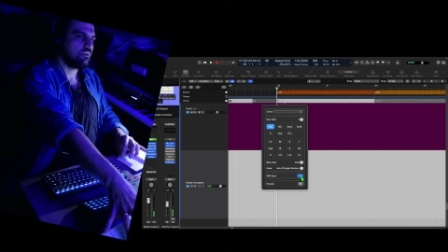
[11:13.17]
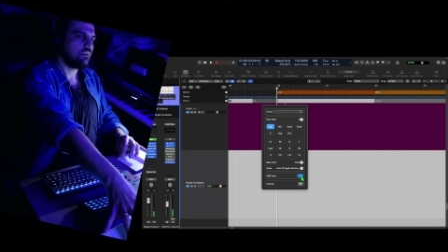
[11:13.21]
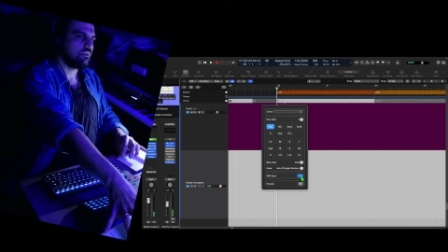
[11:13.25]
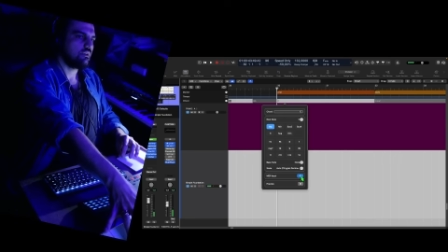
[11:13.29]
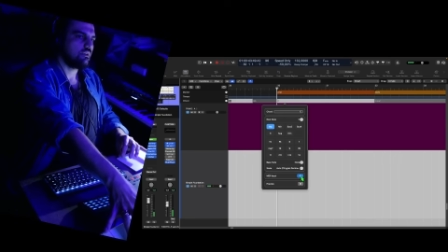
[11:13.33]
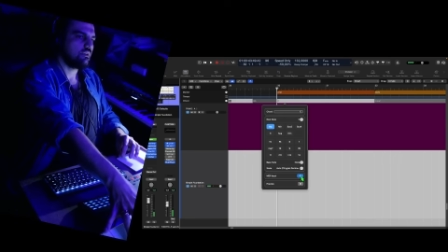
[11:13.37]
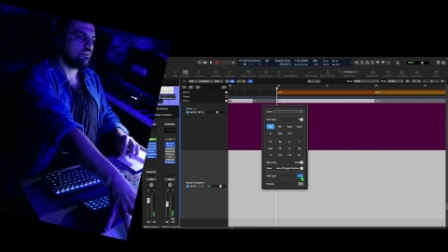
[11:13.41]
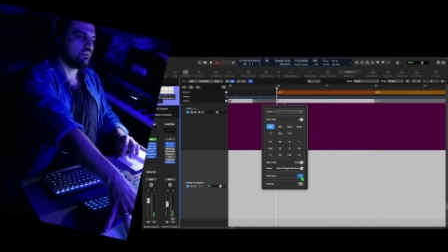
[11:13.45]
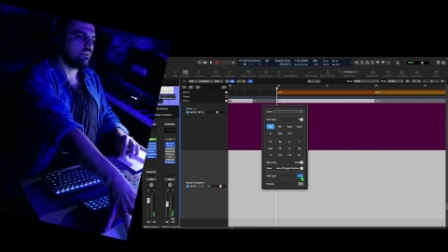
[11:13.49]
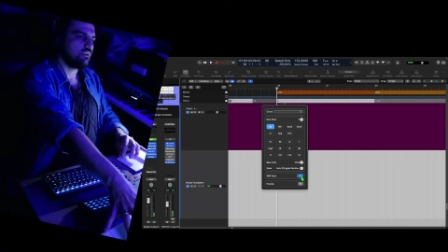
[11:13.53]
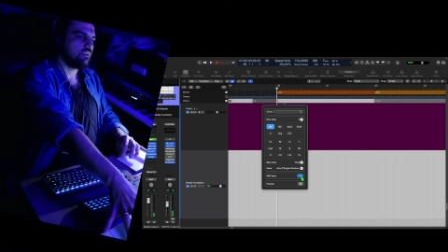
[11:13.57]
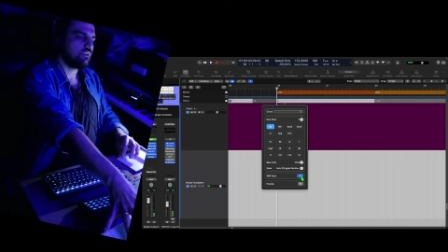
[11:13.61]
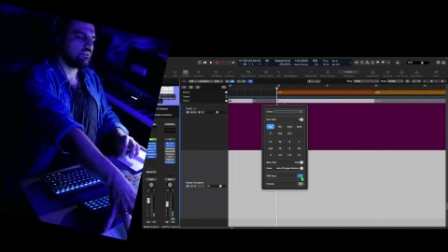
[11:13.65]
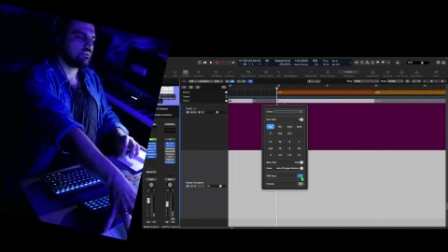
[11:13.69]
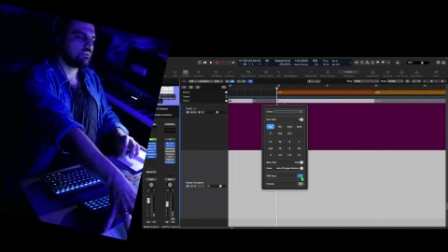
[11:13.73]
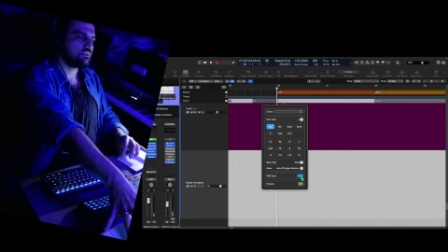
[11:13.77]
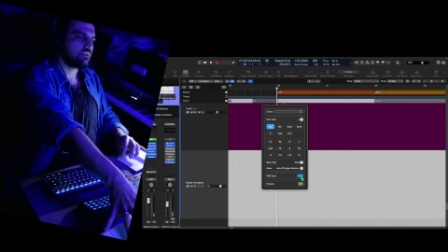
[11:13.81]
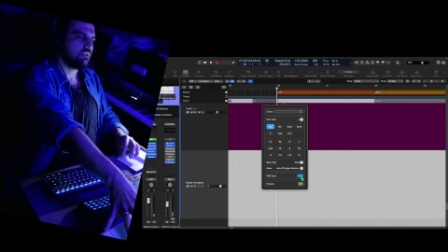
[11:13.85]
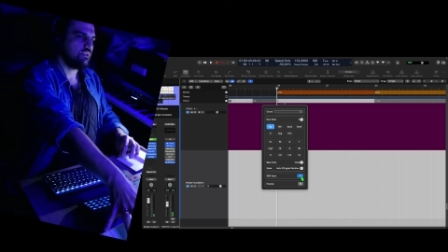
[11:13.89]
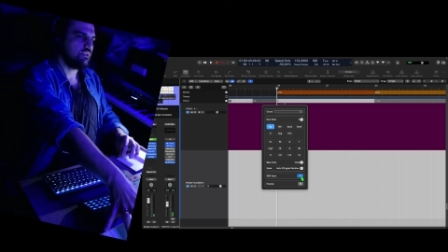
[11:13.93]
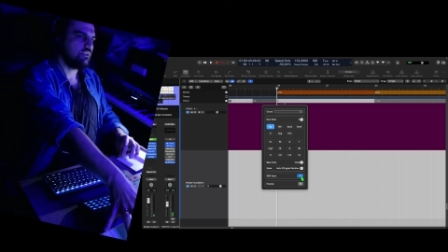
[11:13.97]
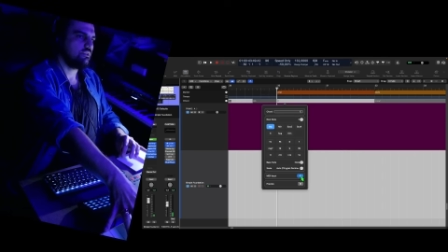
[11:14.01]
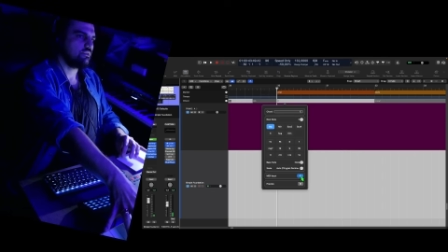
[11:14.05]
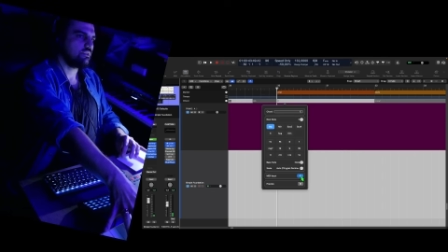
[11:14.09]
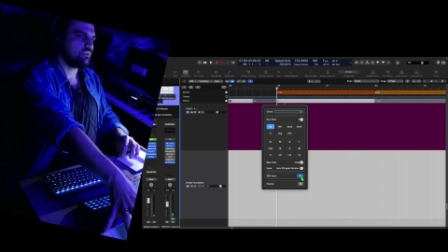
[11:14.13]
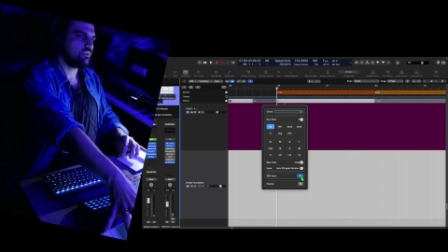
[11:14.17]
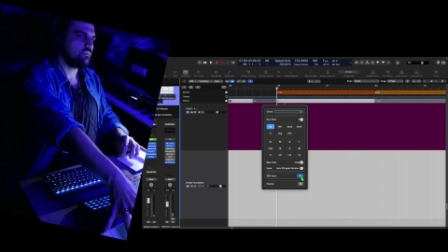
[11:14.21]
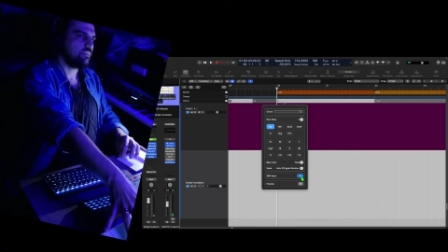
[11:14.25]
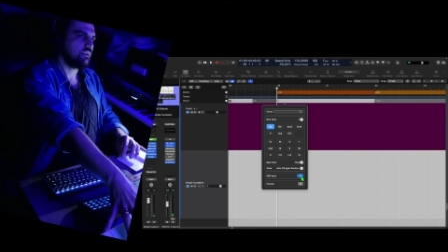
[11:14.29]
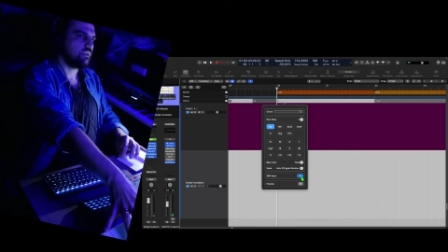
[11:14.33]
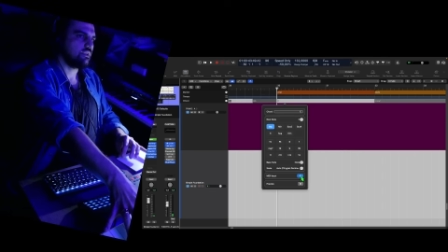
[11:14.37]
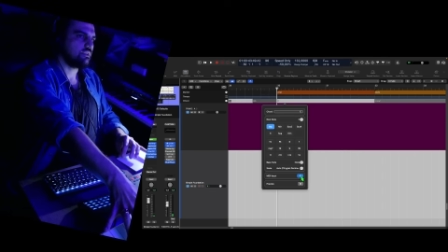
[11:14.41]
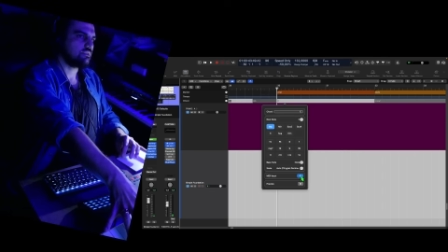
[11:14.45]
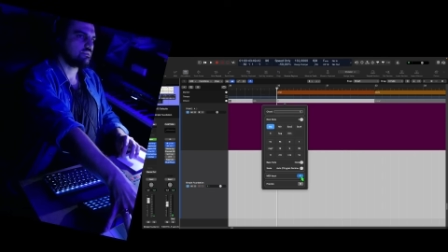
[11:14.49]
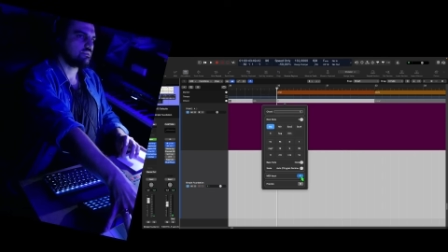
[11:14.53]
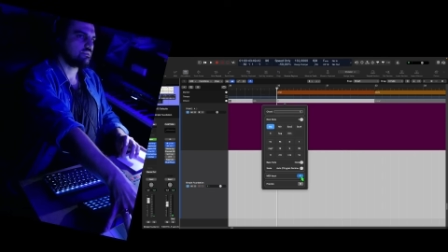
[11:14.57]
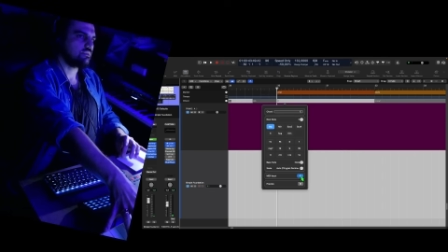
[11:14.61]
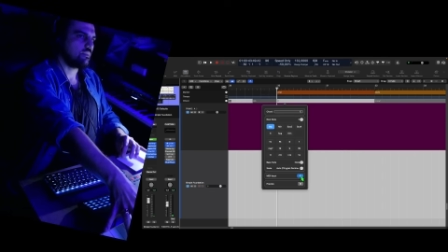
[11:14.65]
it's E on the
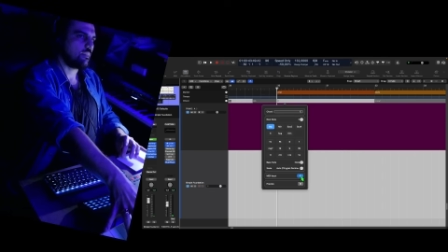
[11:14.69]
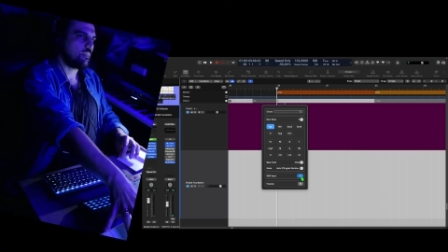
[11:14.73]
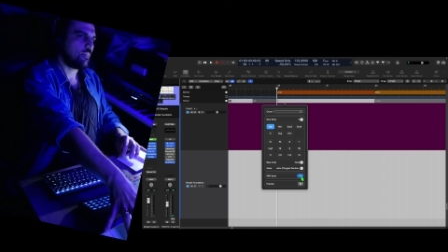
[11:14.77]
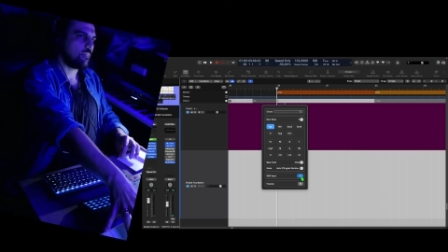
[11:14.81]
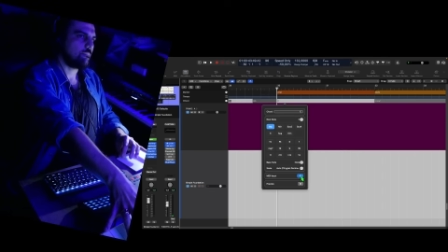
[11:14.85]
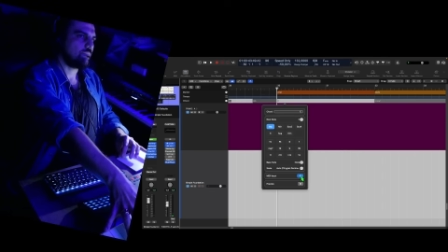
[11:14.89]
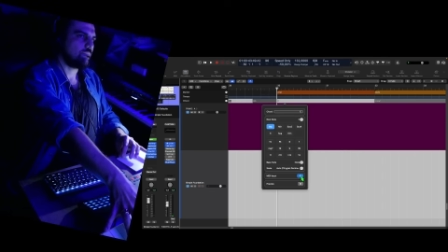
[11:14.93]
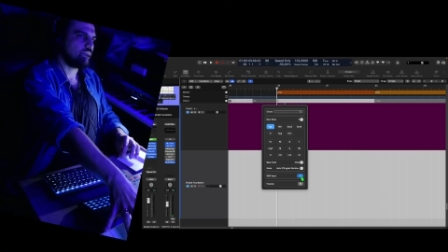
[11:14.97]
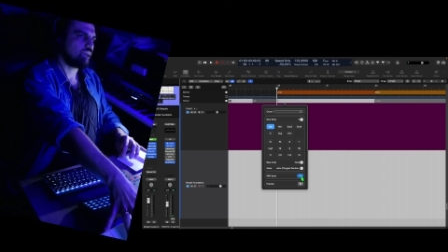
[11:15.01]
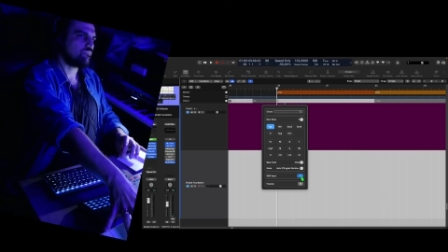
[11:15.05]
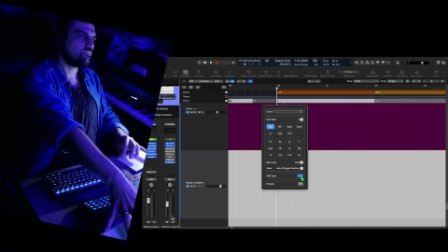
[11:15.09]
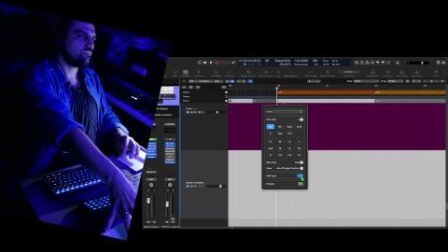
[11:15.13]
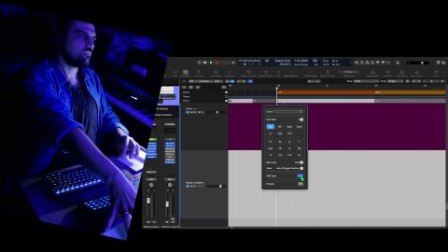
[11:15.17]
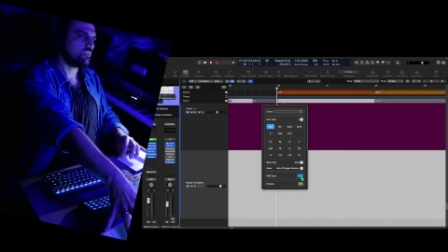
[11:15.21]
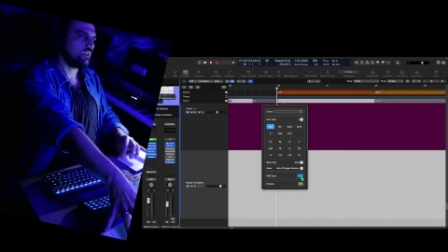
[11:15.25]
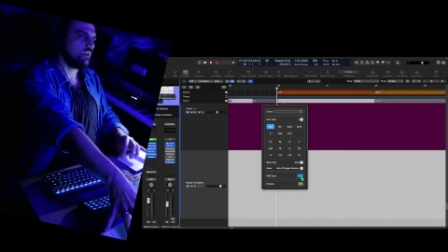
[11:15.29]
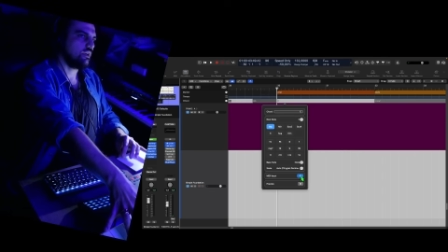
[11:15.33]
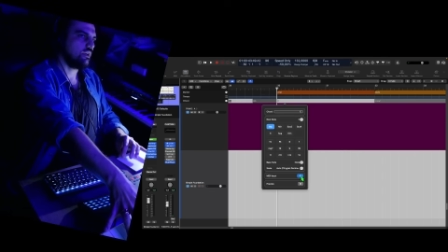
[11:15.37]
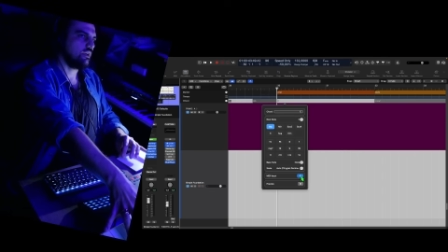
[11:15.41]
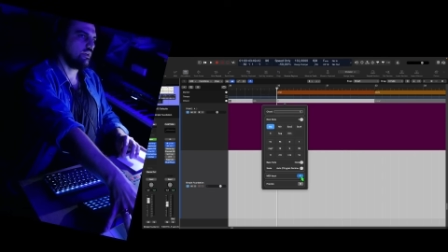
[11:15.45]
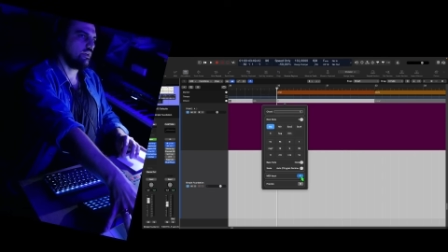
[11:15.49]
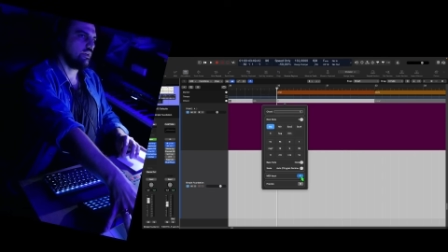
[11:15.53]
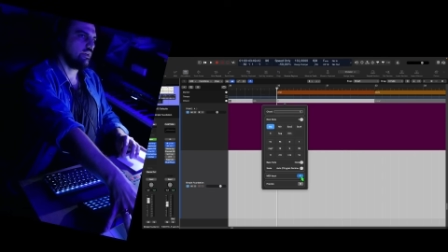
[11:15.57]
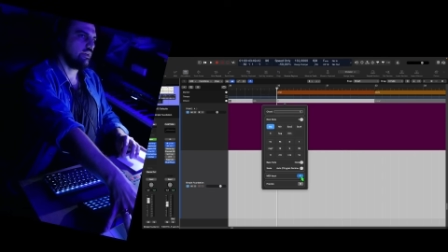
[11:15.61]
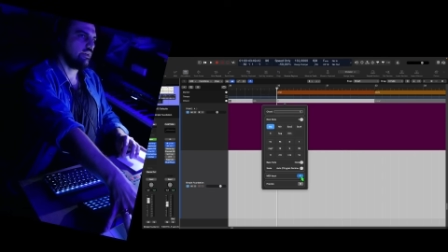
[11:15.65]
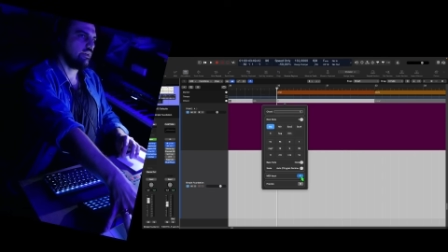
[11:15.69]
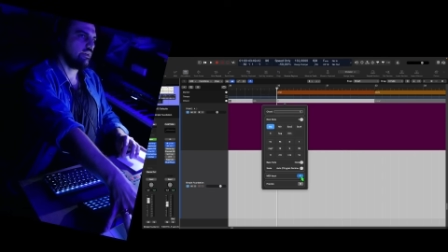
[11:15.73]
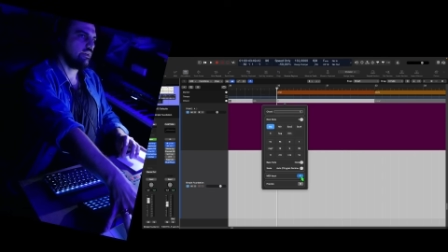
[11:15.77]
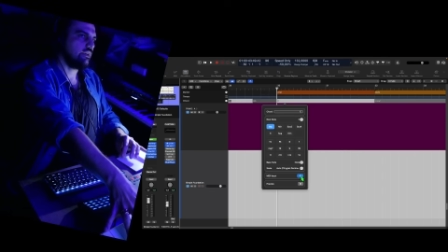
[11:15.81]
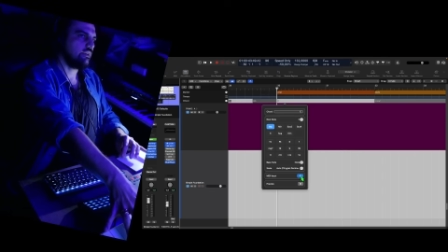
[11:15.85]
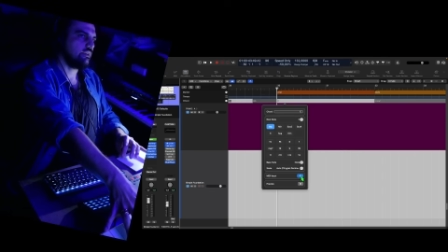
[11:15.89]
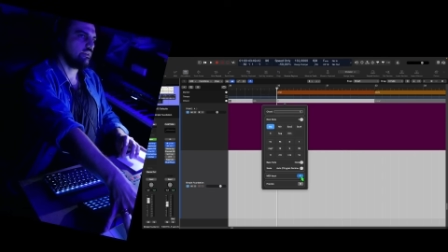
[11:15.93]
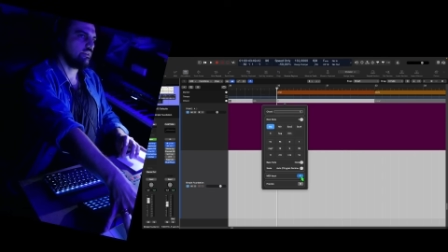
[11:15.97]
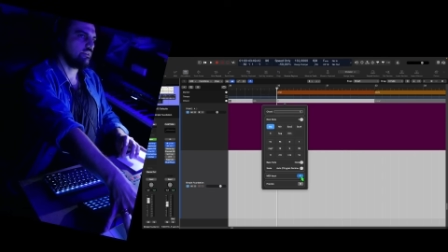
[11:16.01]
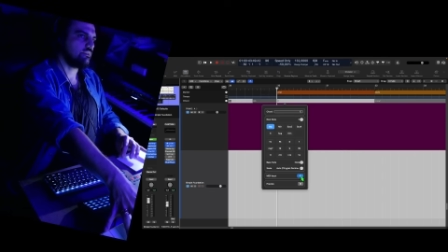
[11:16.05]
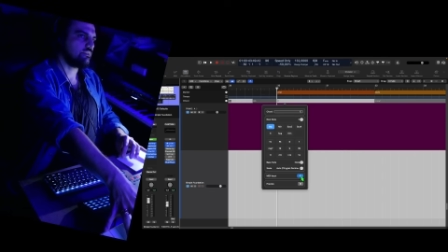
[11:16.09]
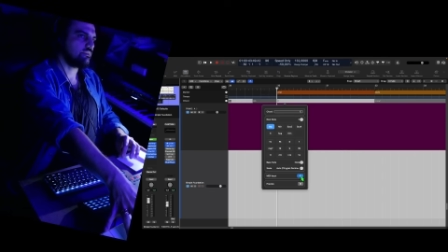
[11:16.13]
bass, and